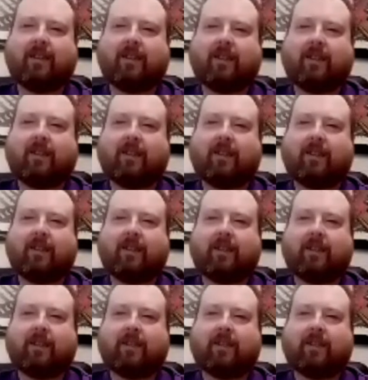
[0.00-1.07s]

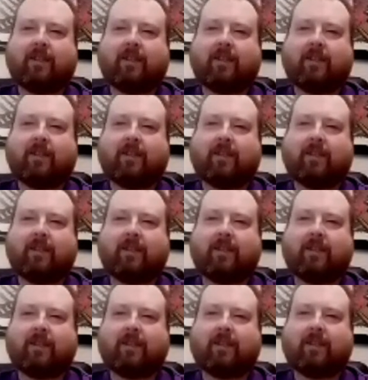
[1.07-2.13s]

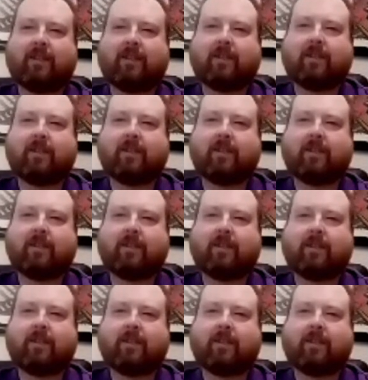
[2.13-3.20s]

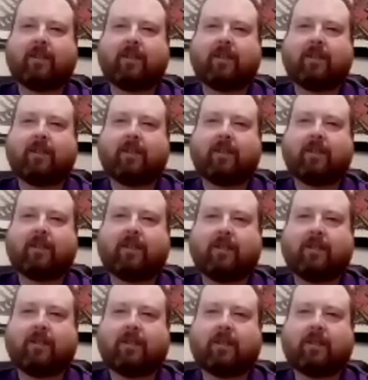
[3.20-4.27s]

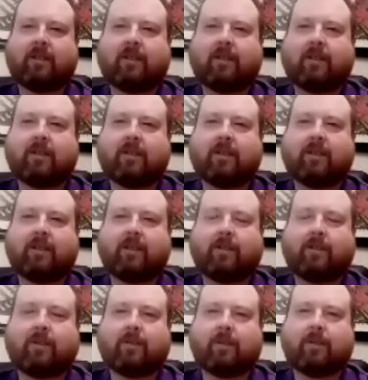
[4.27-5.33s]

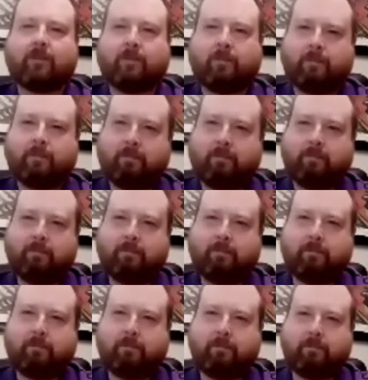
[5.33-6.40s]

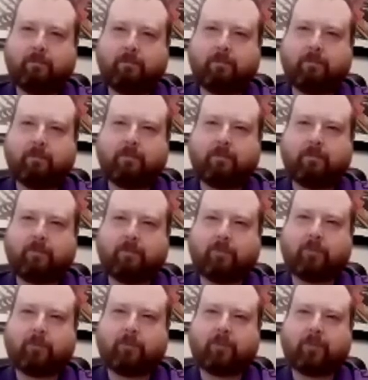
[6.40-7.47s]

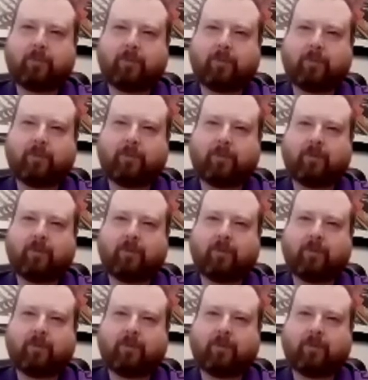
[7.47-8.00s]
This person isn't speaking.